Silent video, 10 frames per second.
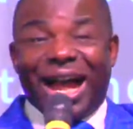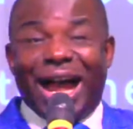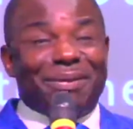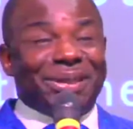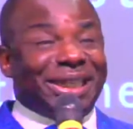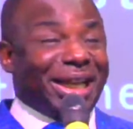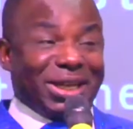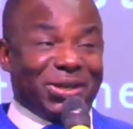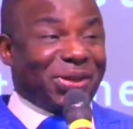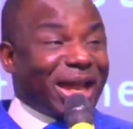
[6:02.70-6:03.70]
I'm
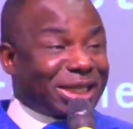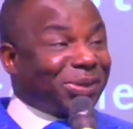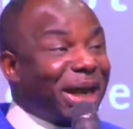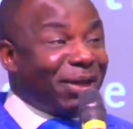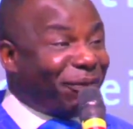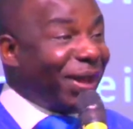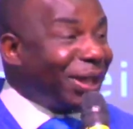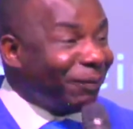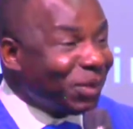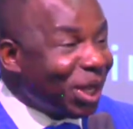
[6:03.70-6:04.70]
telling you, that's the way I feel.